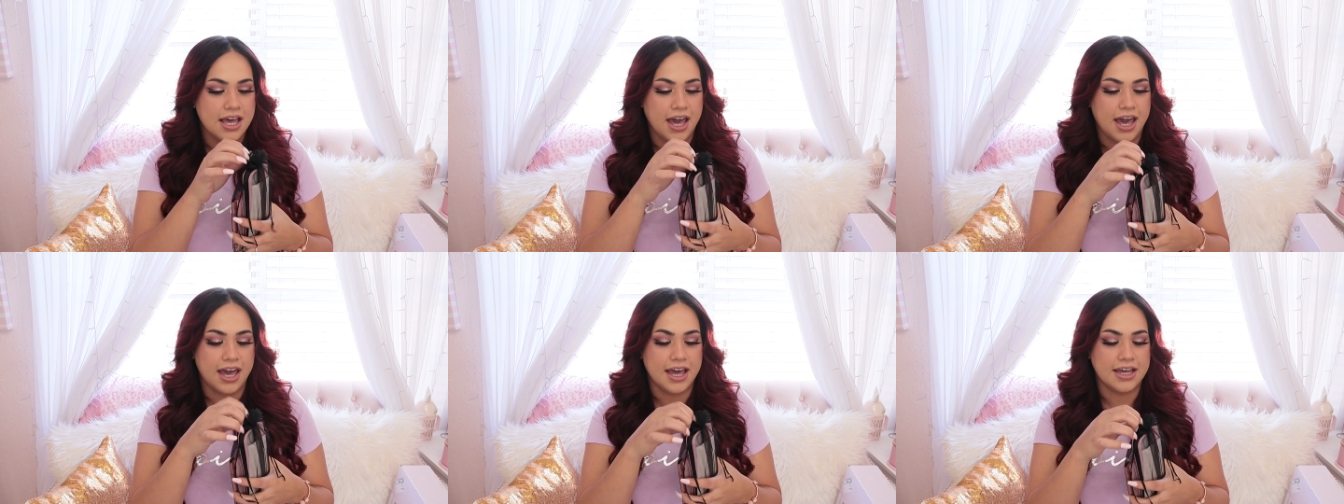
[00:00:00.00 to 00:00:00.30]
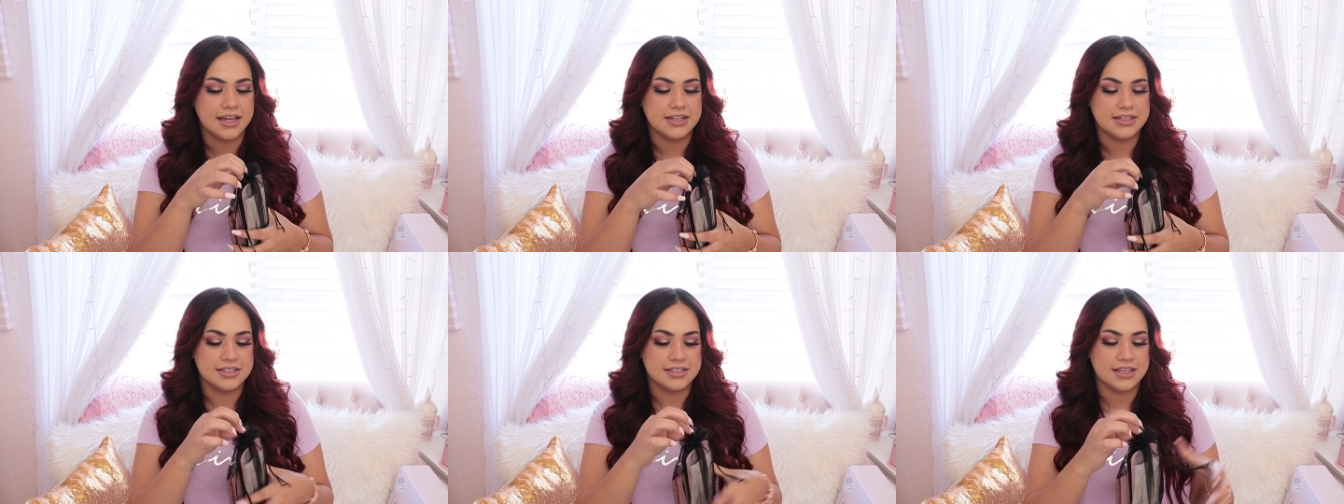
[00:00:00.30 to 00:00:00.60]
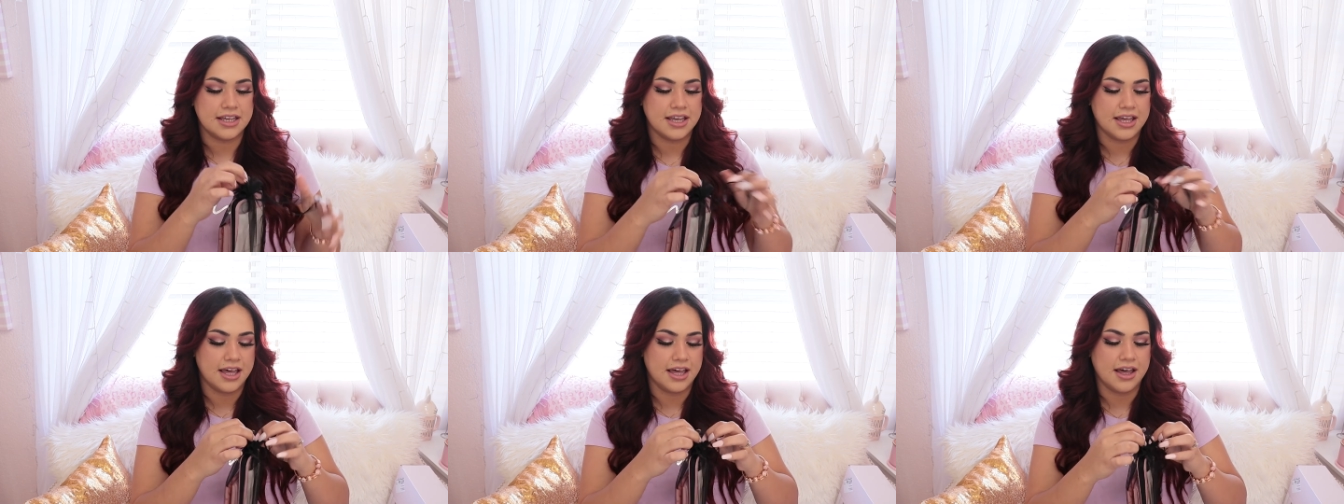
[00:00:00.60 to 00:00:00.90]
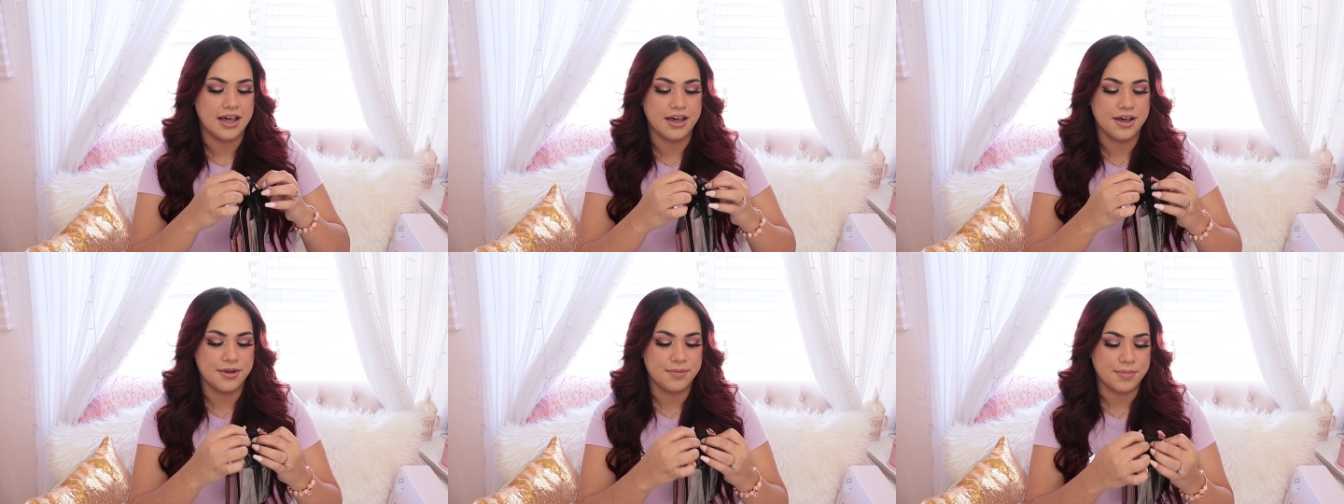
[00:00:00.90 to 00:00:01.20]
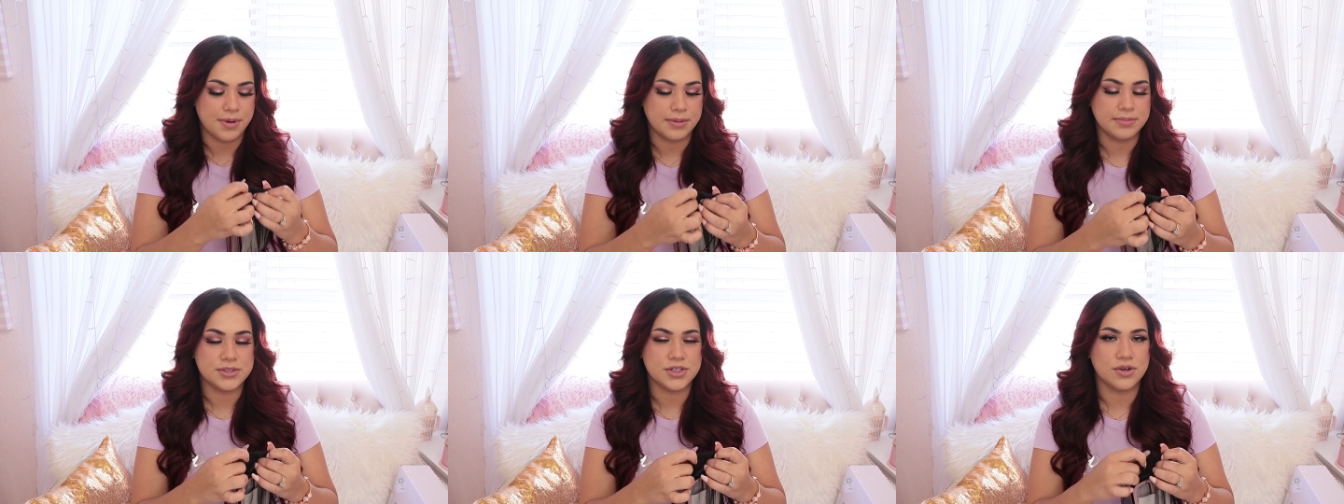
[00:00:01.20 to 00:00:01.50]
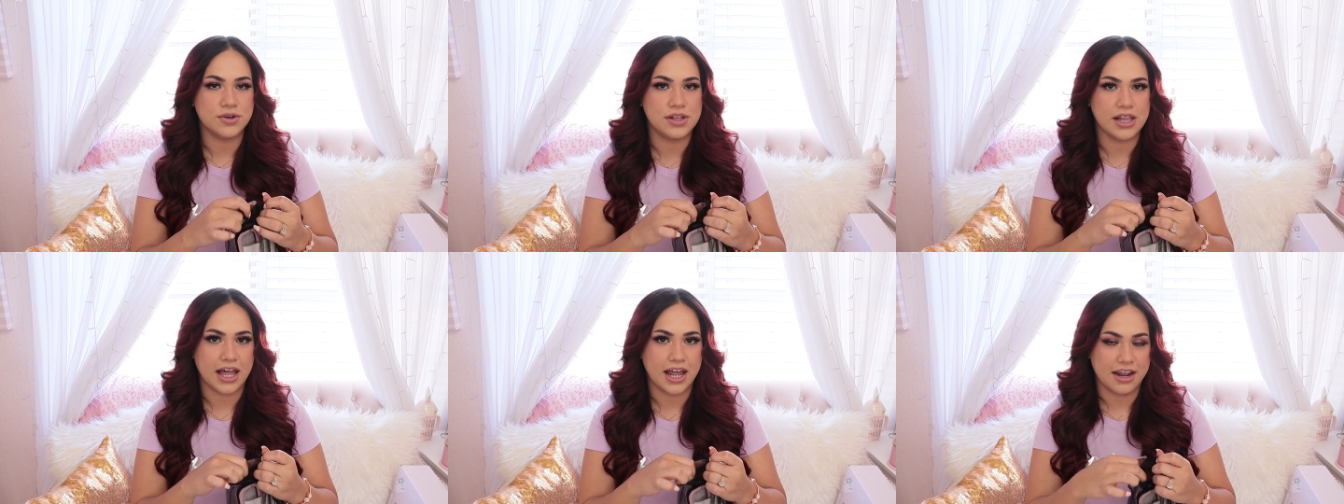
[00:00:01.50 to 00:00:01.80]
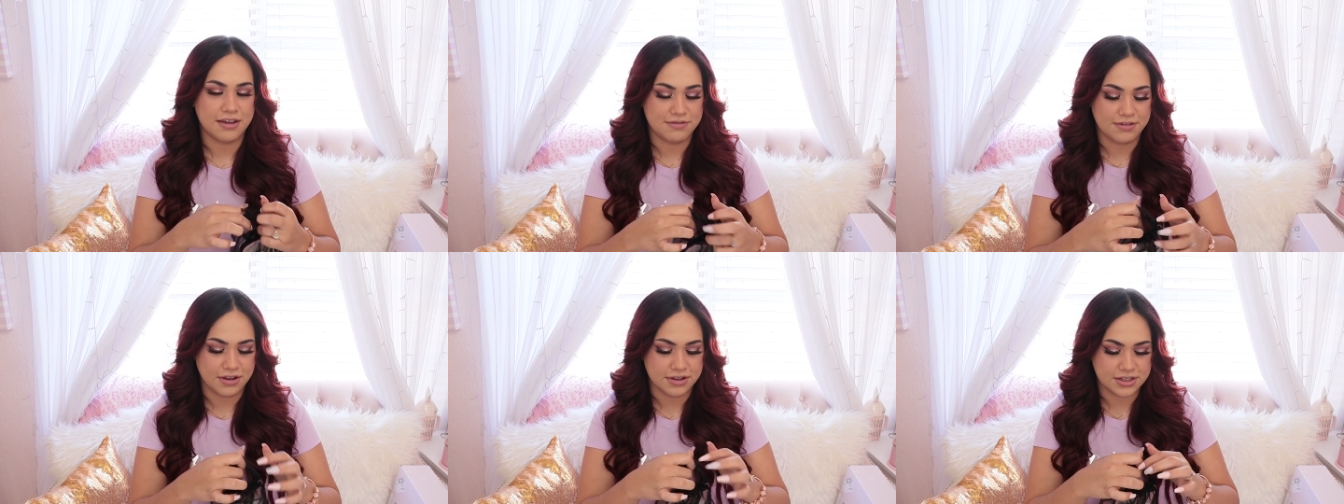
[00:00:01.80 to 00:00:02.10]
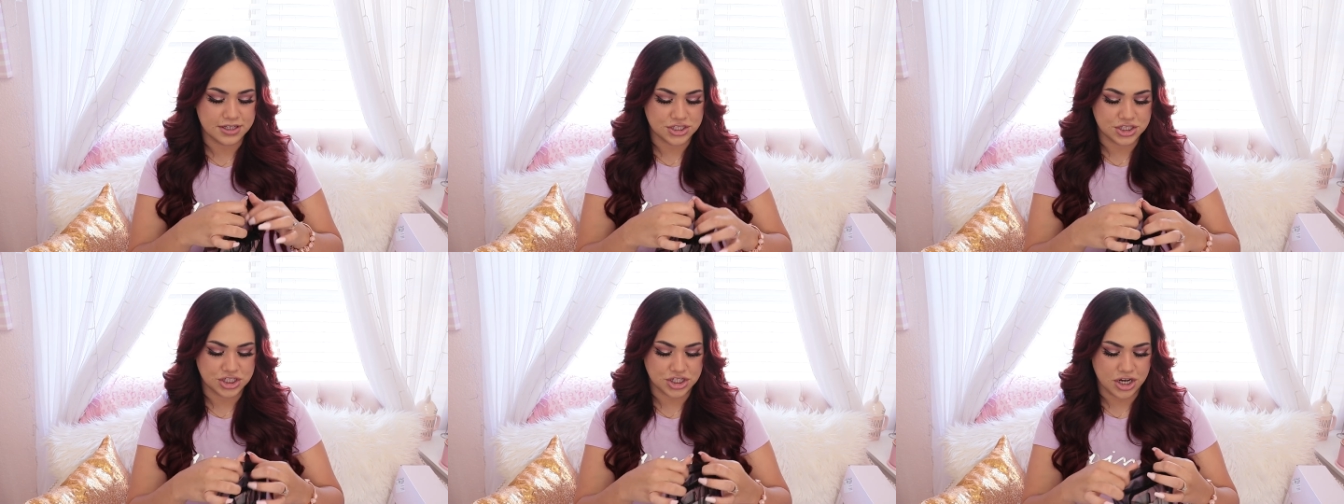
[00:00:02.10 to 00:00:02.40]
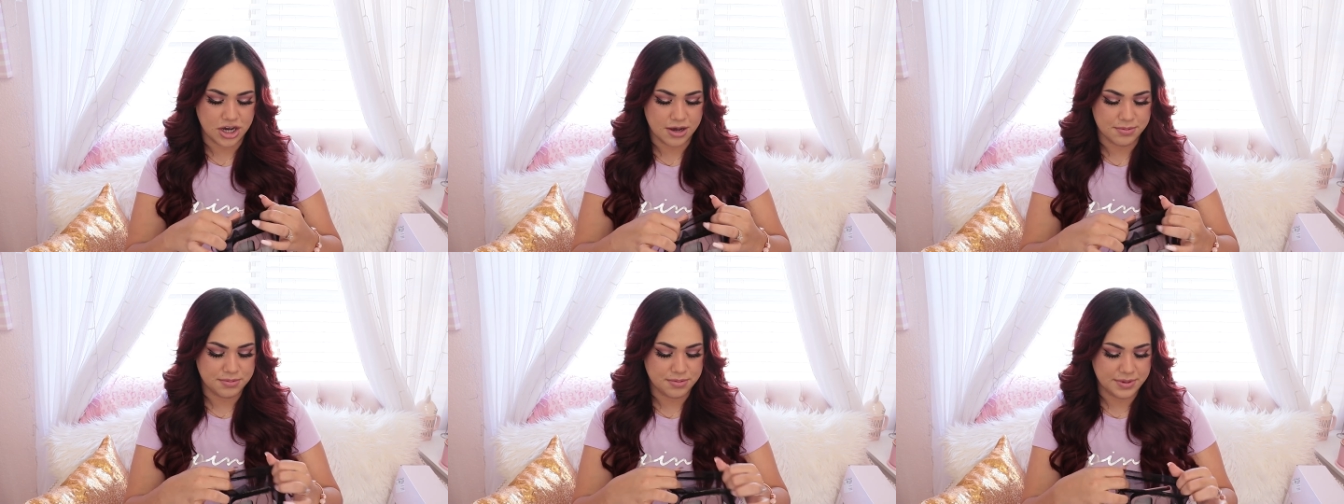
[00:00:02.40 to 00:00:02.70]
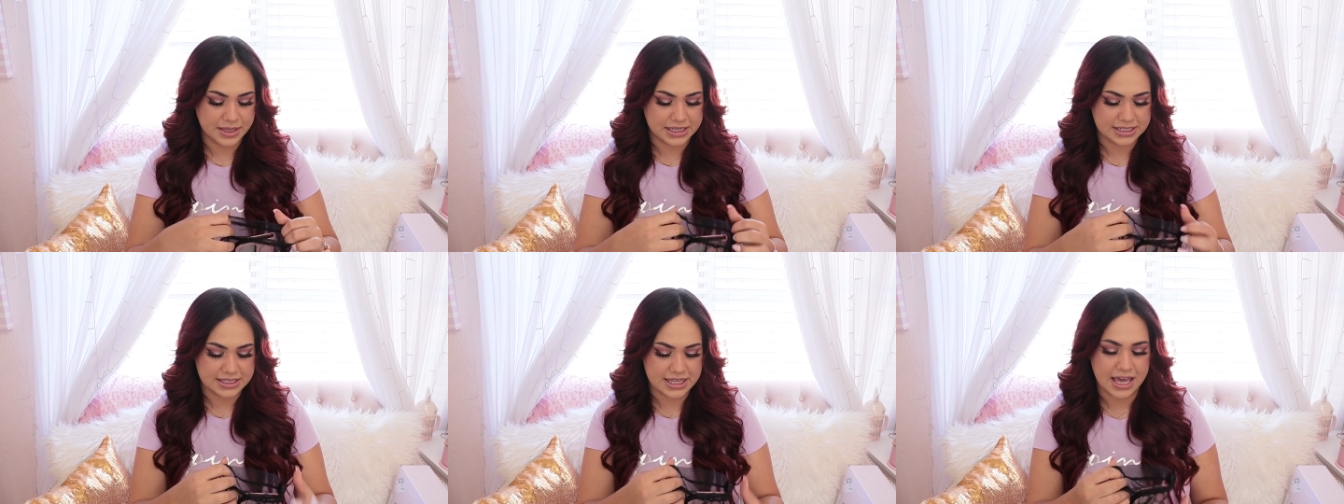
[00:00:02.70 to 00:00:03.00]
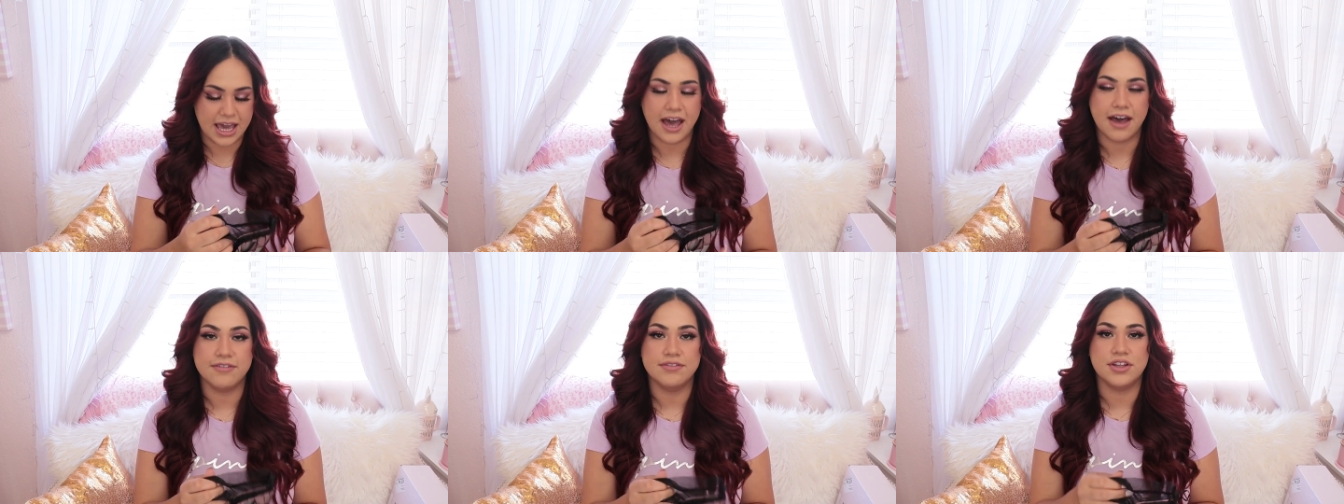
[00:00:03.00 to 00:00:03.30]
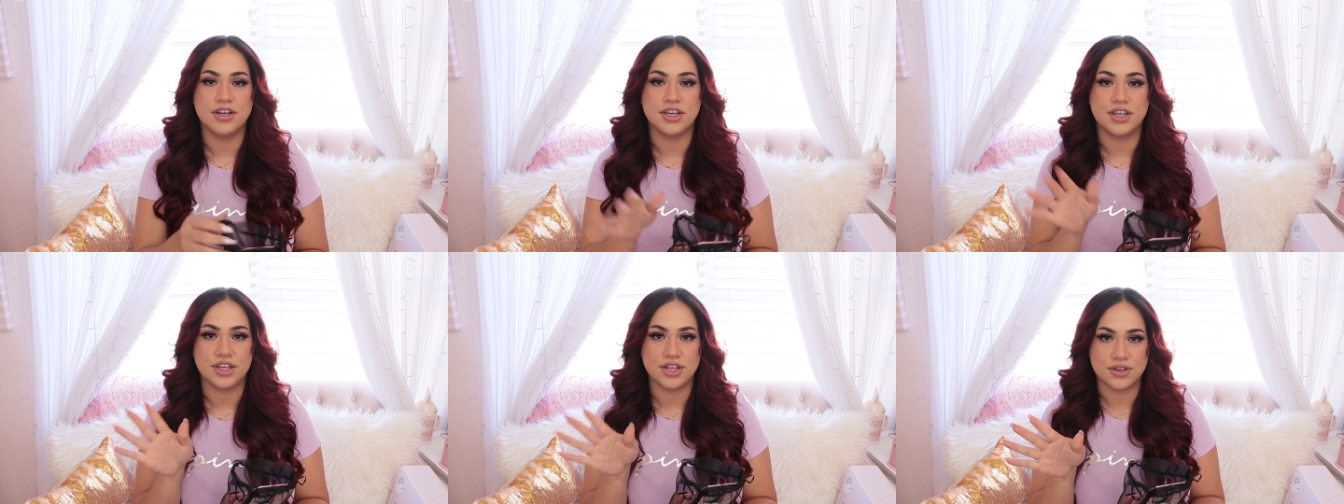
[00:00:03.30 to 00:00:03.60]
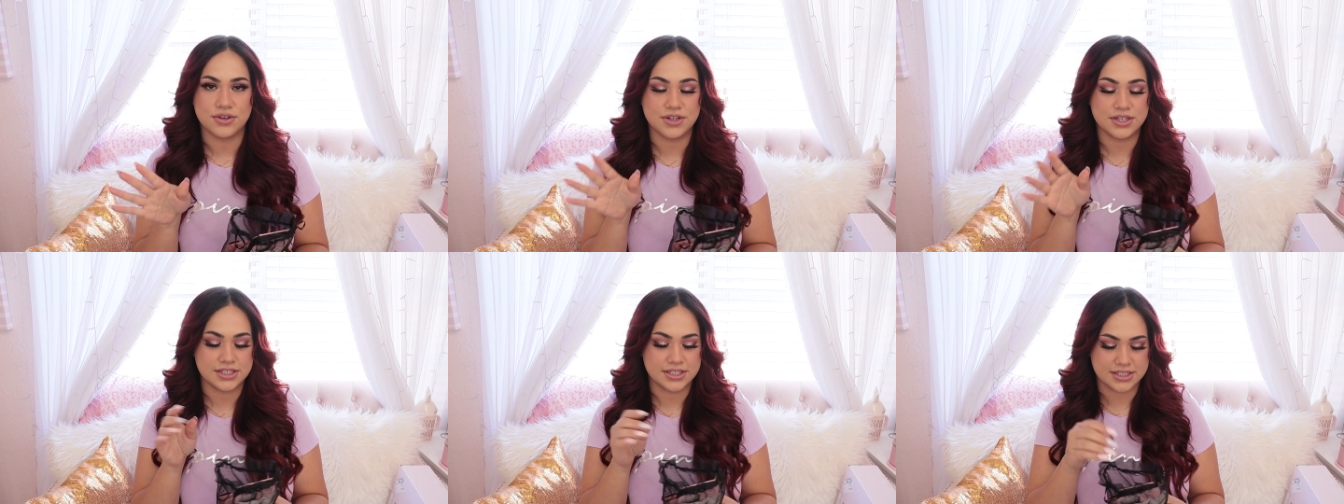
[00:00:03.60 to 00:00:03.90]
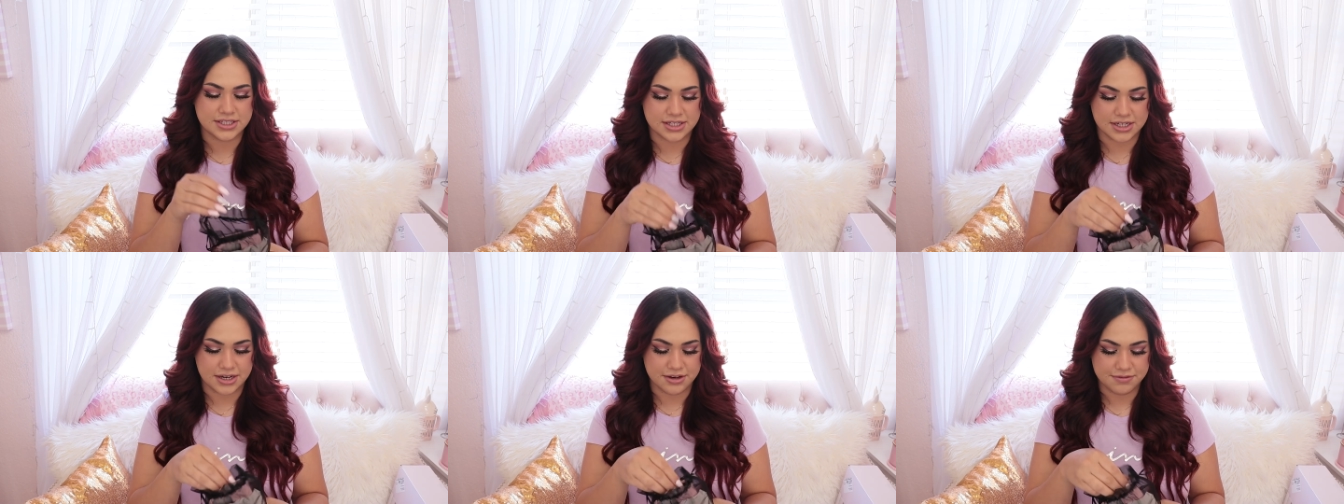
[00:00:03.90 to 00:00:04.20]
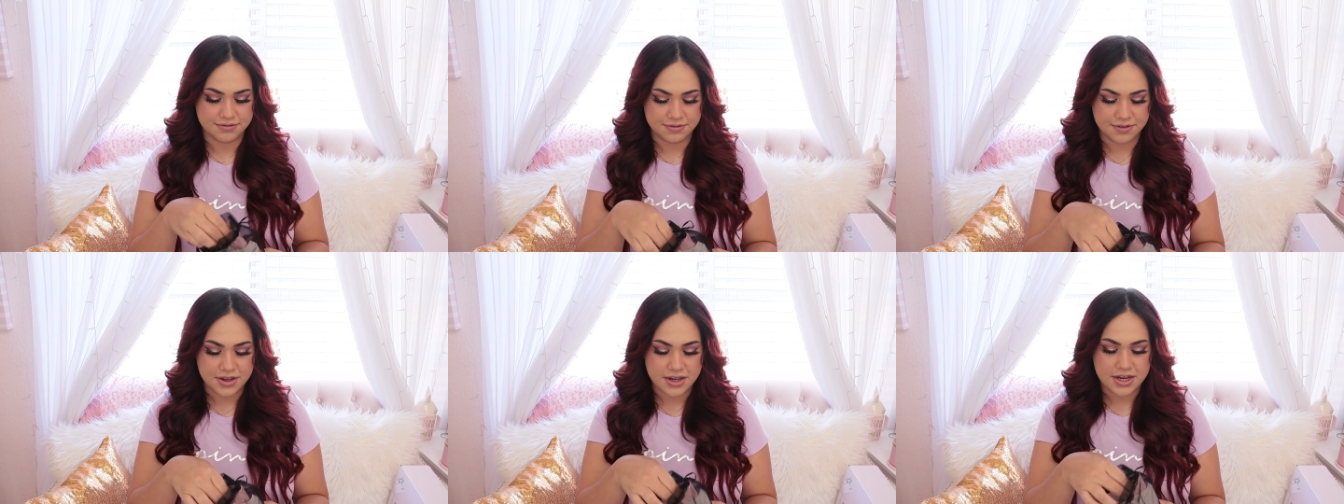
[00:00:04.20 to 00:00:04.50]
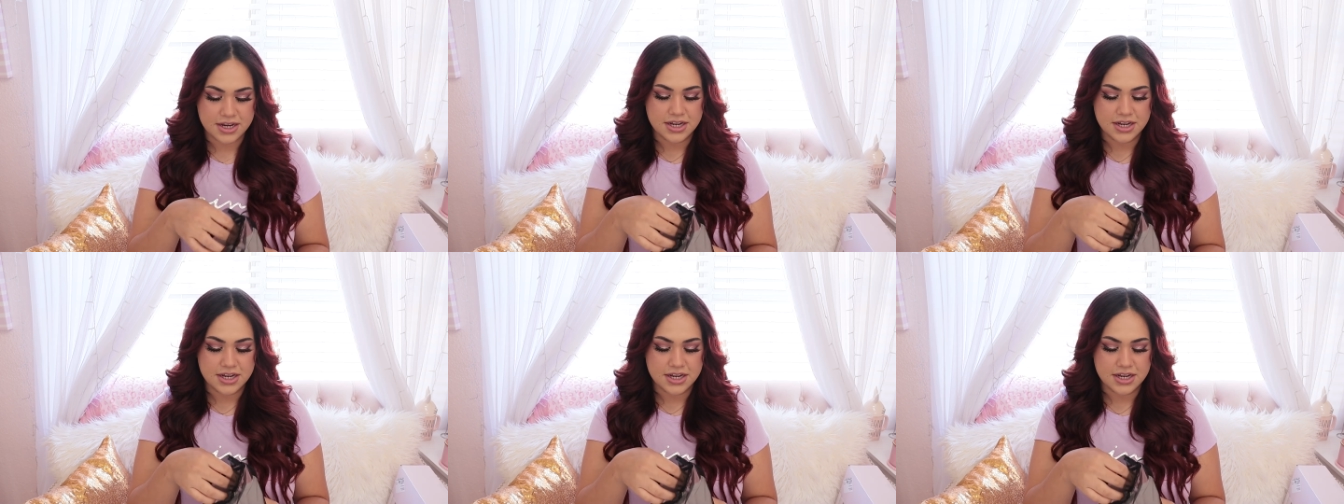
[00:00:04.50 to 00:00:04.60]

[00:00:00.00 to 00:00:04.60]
And um, I'm so glad I found this shop because they have the cutest stuff.